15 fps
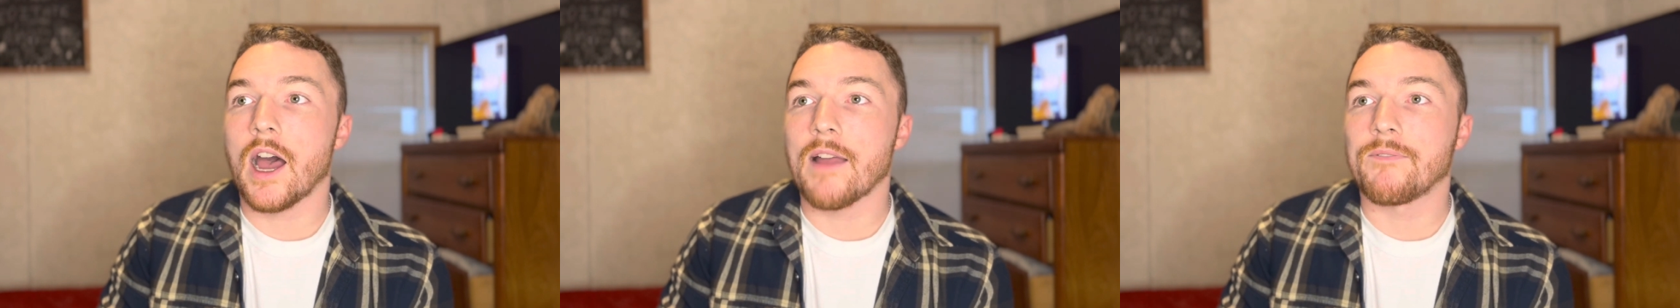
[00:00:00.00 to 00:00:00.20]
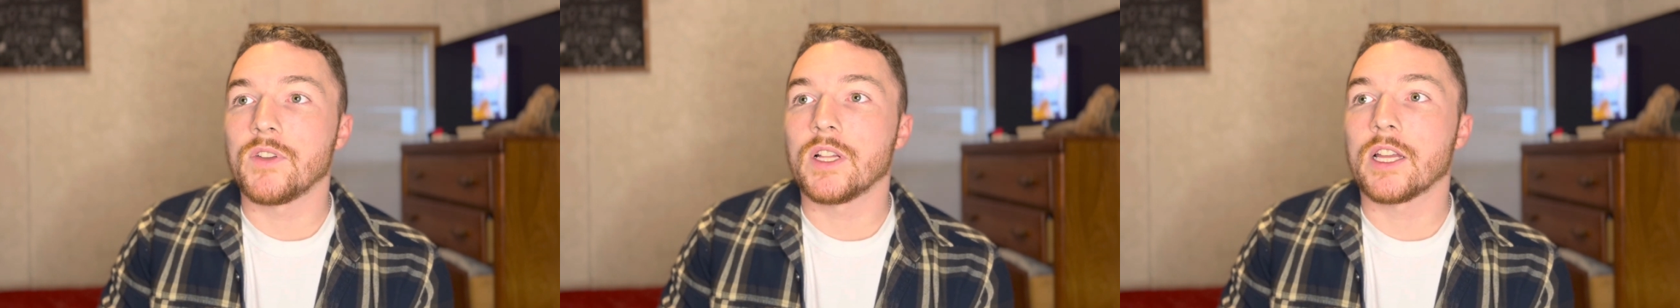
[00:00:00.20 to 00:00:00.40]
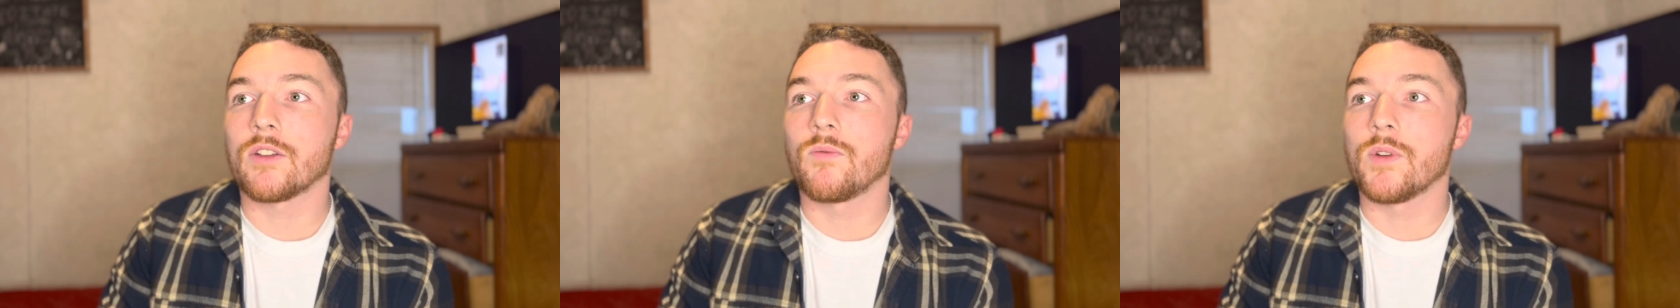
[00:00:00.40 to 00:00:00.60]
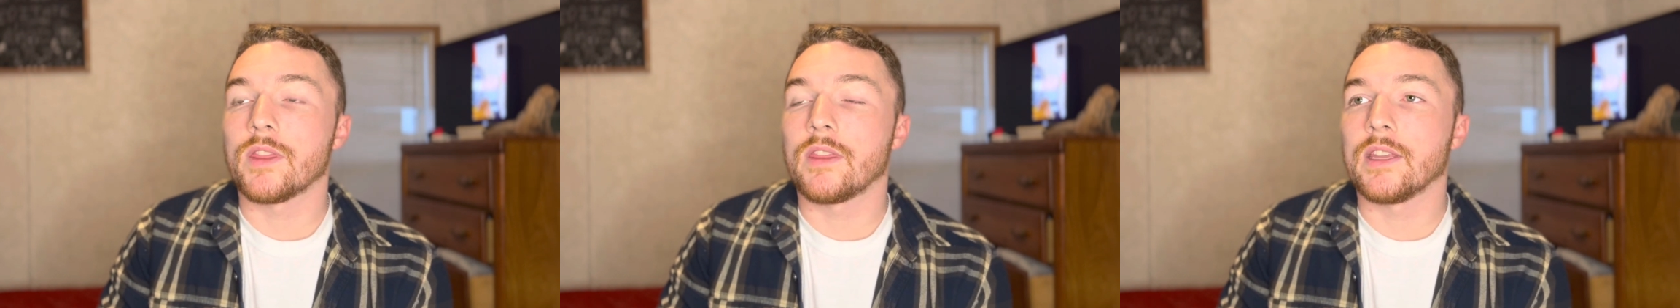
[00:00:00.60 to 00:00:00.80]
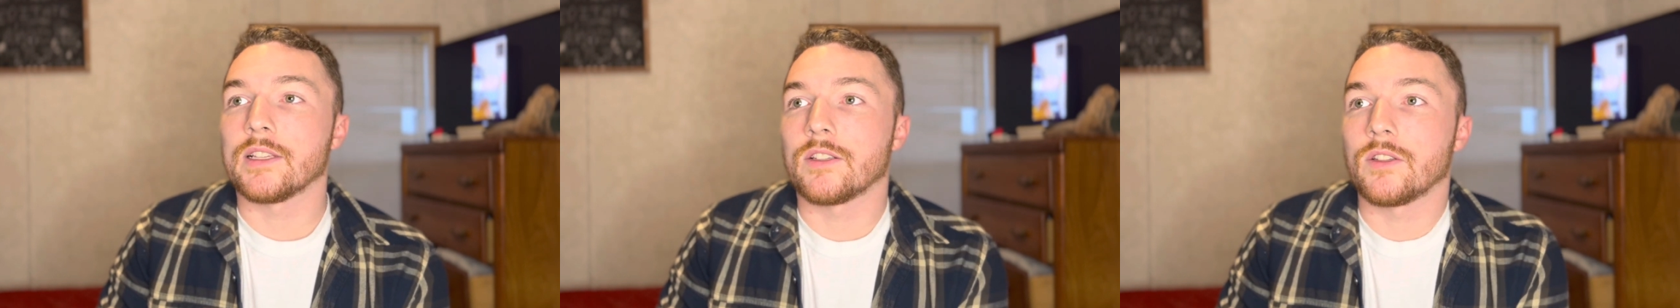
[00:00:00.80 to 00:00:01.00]
I feel like with
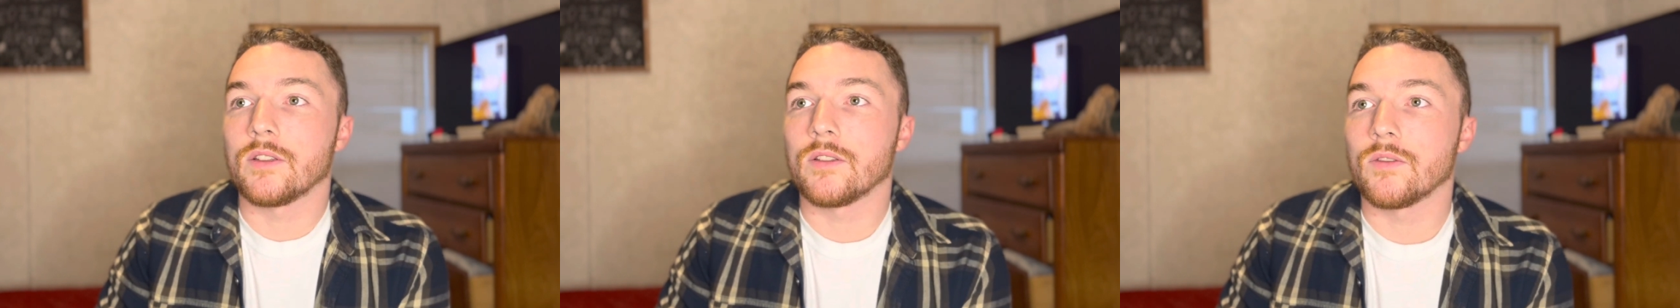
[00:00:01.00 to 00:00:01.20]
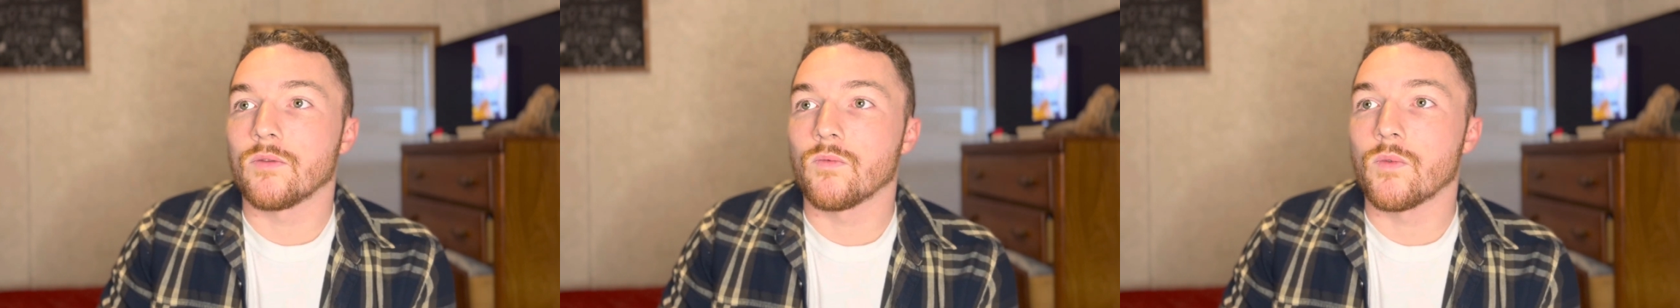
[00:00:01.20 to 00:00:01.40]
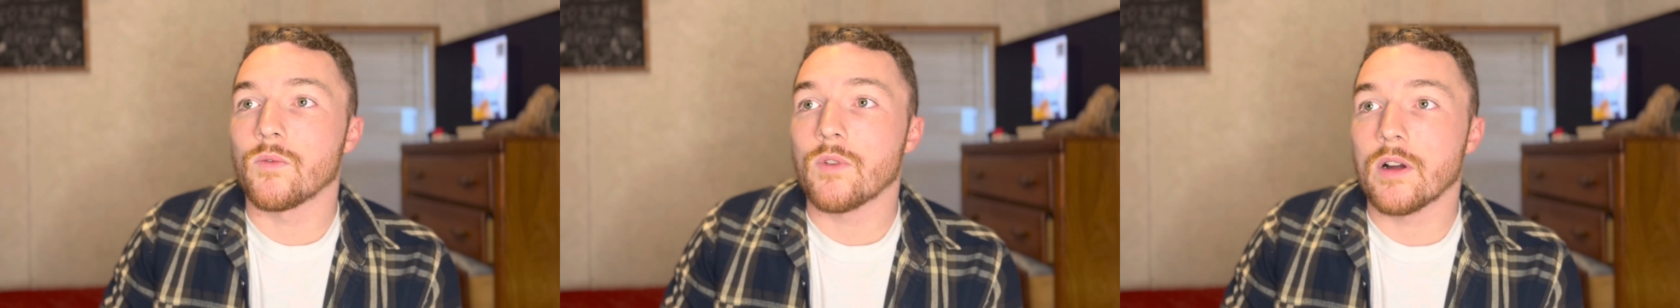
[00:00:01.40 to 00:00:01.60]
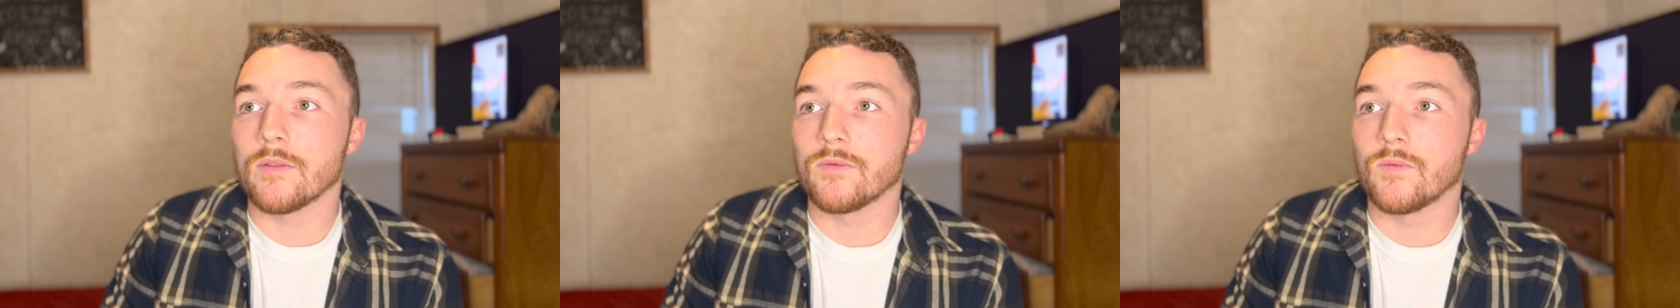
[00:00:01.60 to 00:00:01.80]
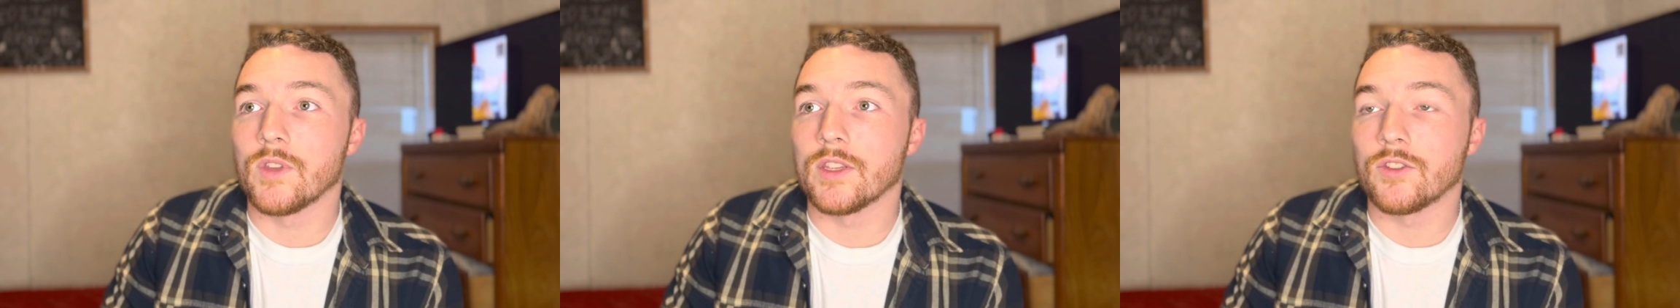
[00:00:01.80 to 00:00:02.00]
this
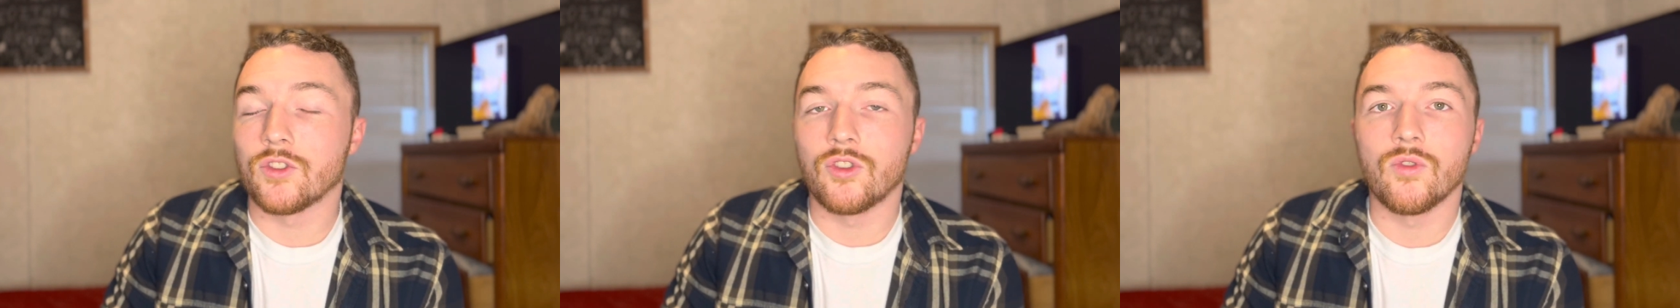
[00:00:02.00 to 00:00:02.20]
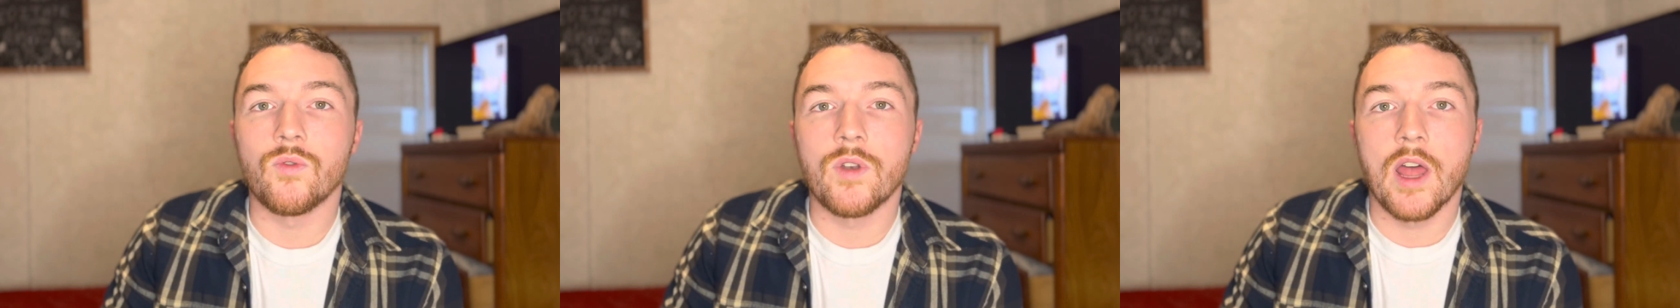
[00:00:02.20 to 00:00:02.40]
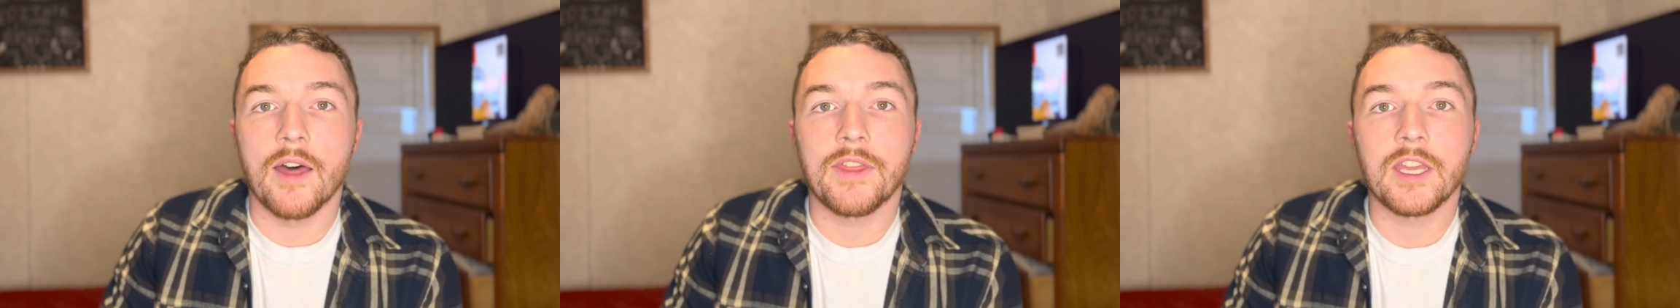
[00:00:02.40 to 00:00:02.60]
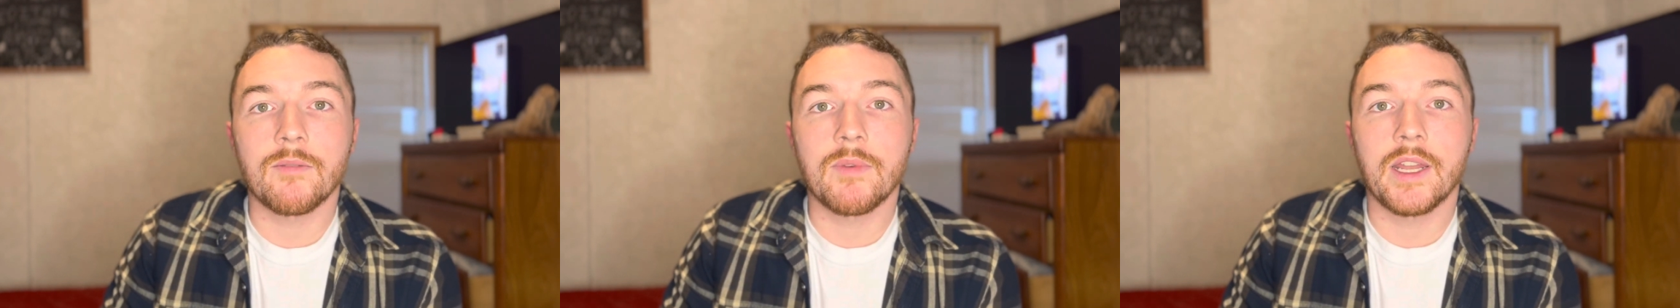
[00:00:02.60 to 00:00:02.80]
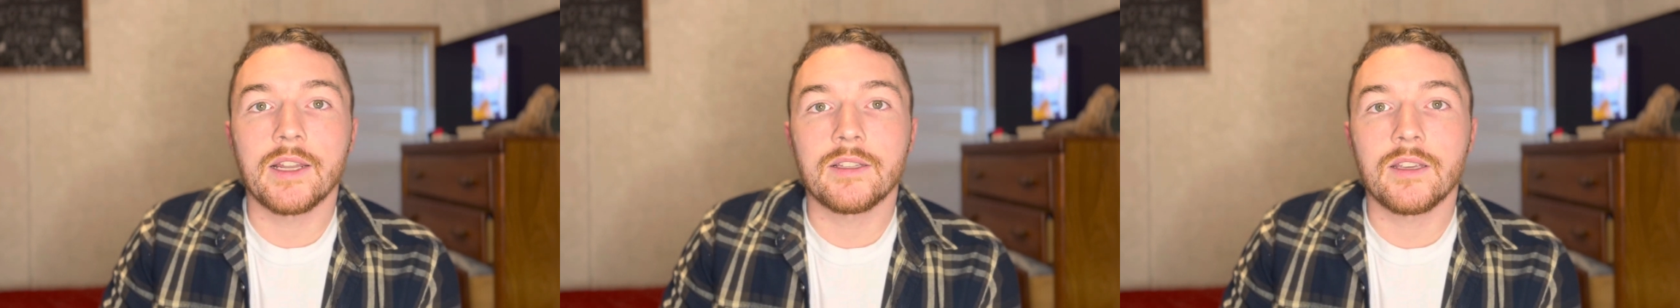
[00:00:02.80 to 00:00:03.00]
do nothing
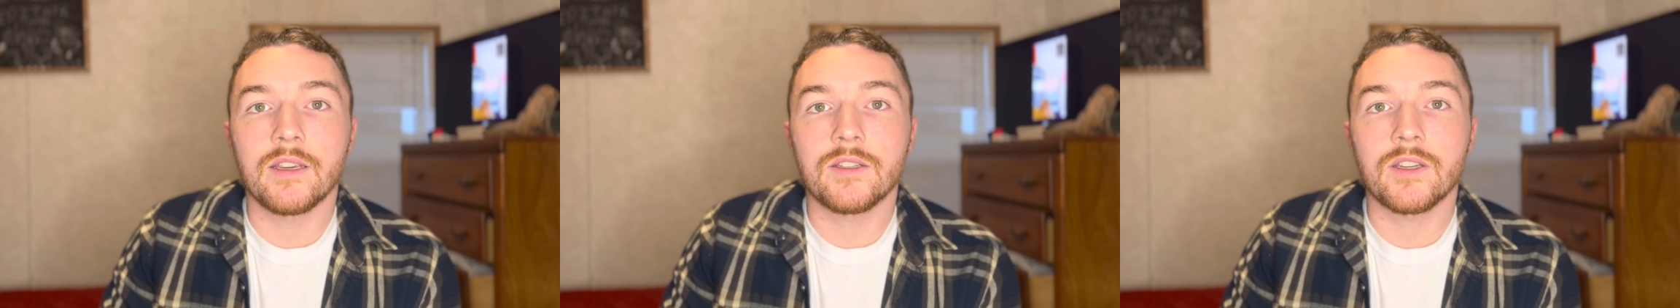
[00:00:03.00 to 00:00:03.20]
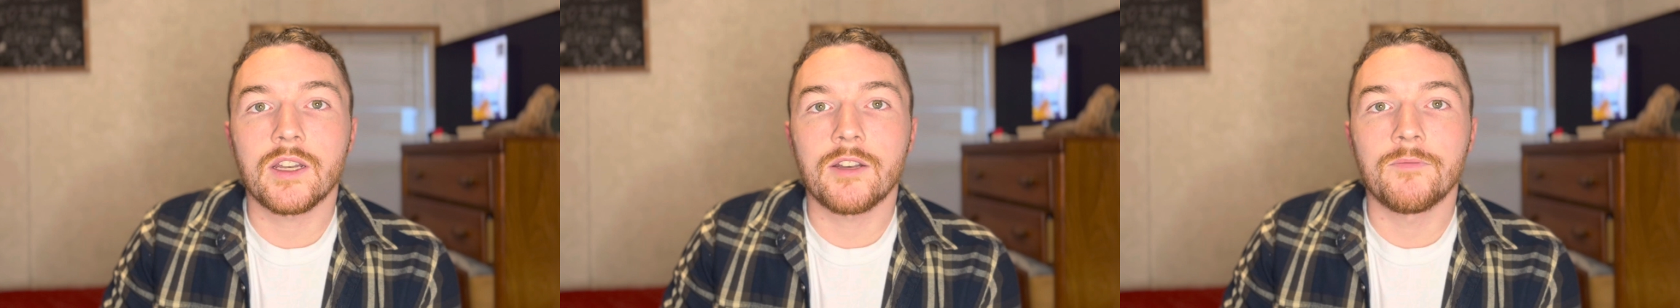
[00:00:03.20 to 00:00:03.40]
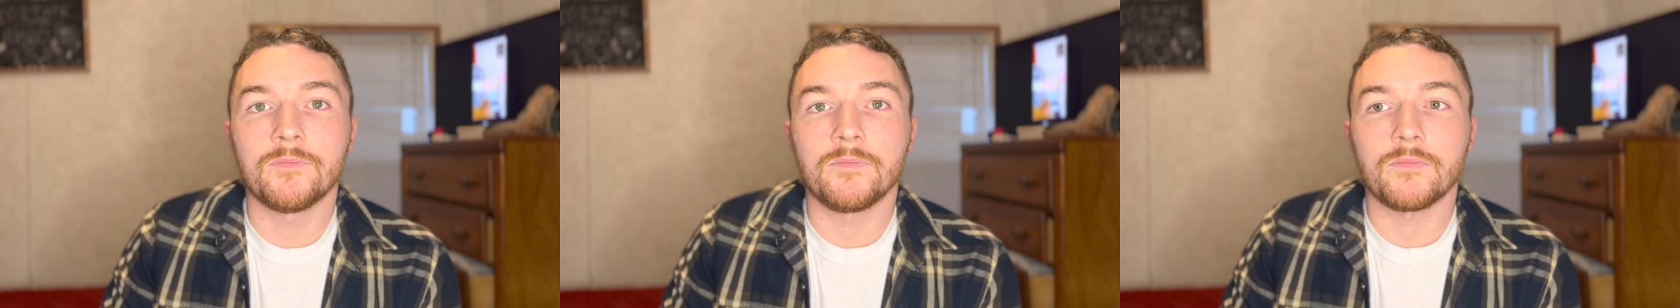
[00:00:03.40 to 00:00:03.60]
meditation,